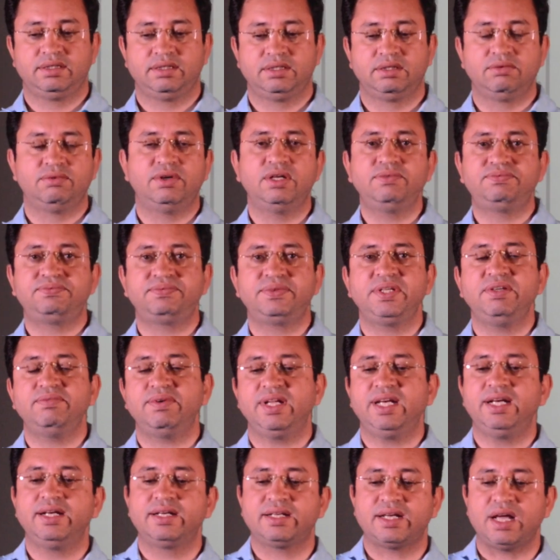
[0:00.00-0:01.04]
The word free,
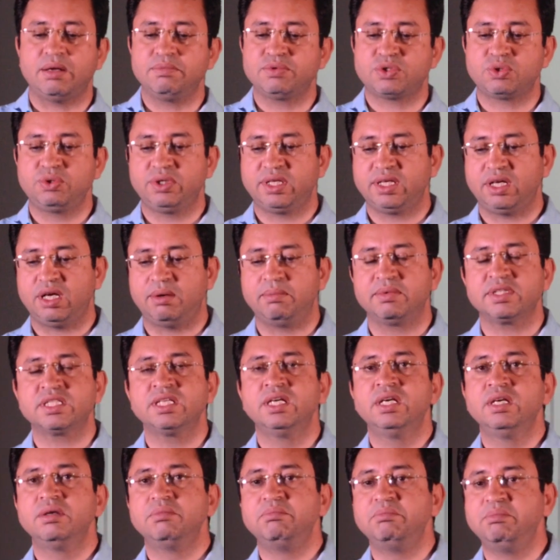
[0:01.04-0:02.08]
when it comes to economics,
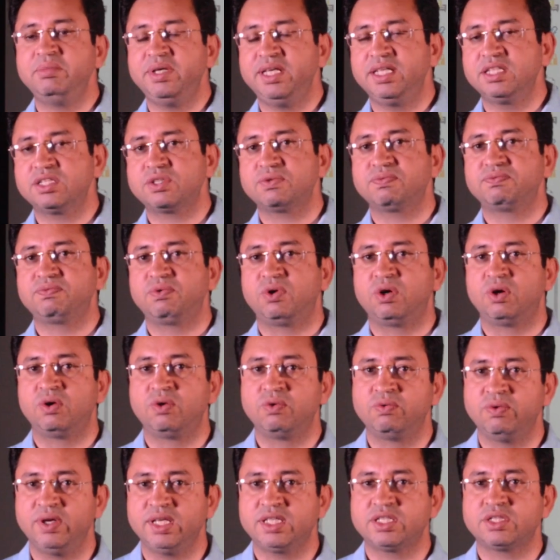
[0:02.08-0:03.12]
means
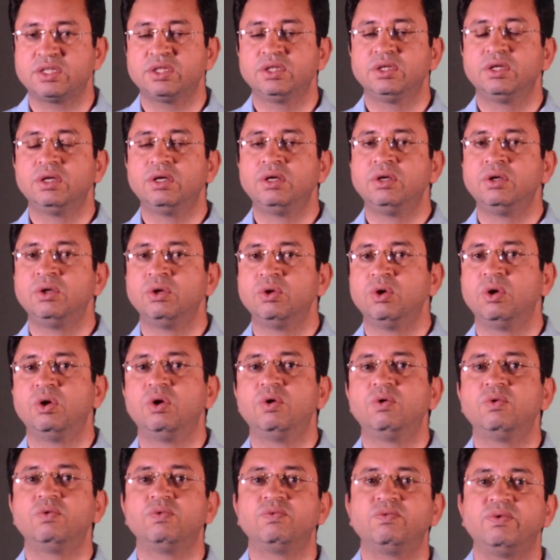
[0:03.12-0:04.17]
for which
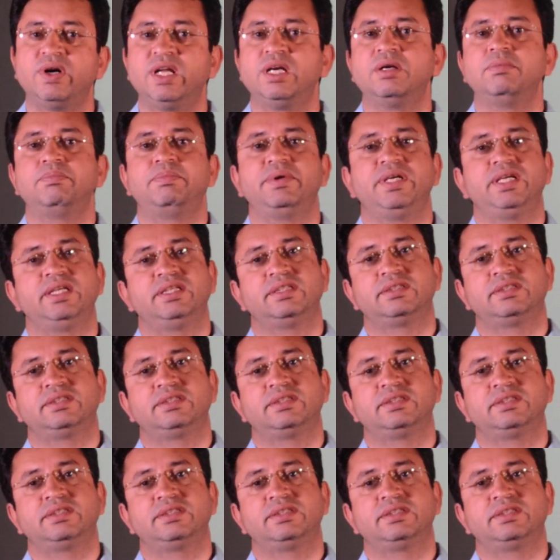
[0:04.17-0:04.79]
no one pays.